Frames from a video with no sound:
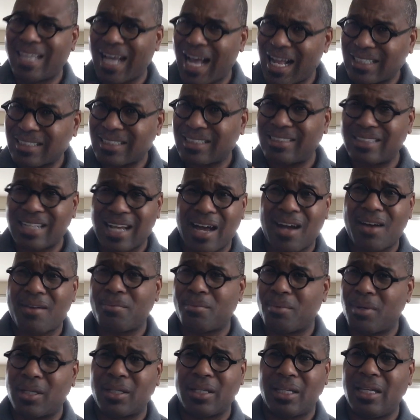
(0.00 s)
That's not
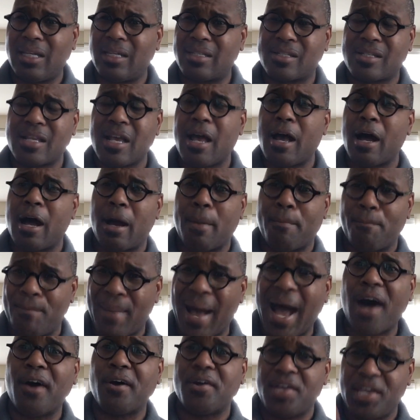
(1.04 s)
what it's
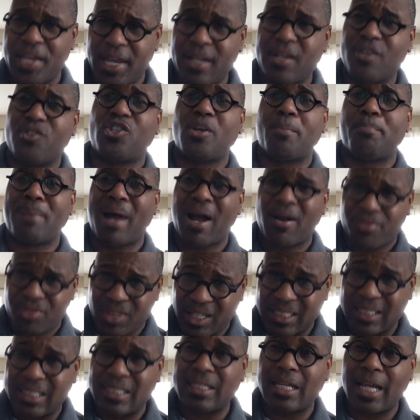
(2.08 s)
about. It is about
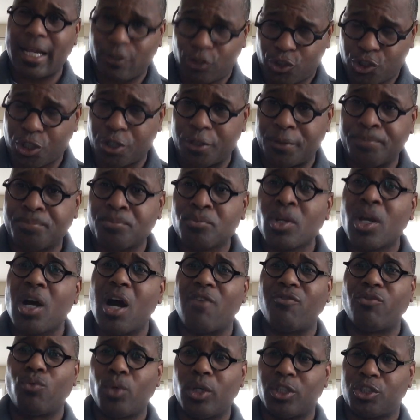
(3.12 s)
the nature
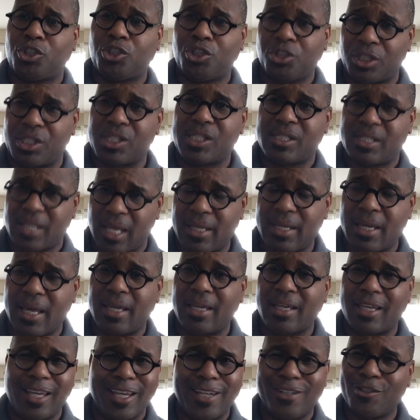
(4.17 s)
of what you're
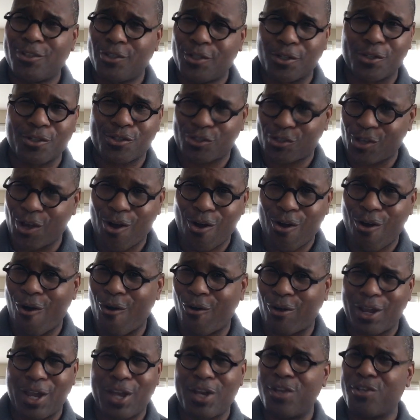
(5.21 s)
saying in your
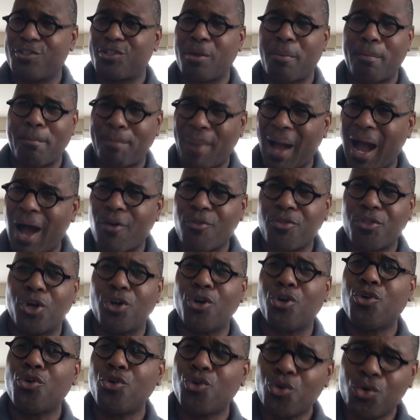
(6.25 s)
song. It is about
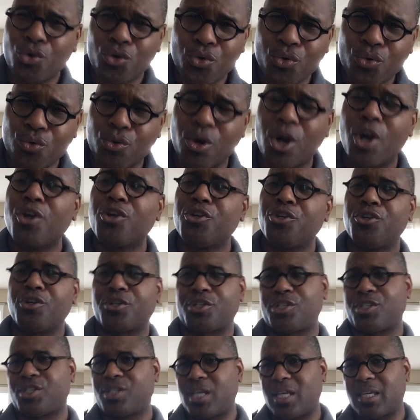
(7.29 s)
the who you're
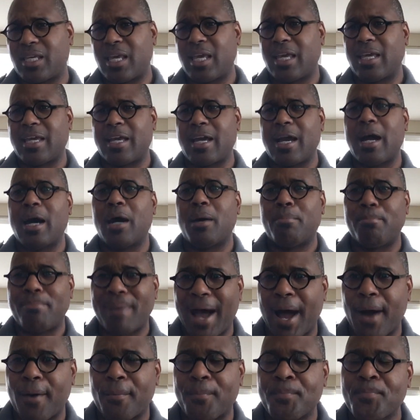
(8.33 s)
singing
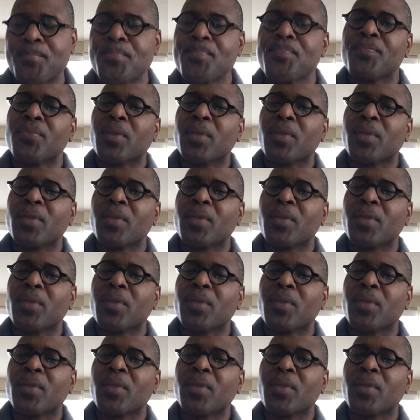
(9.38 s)
about.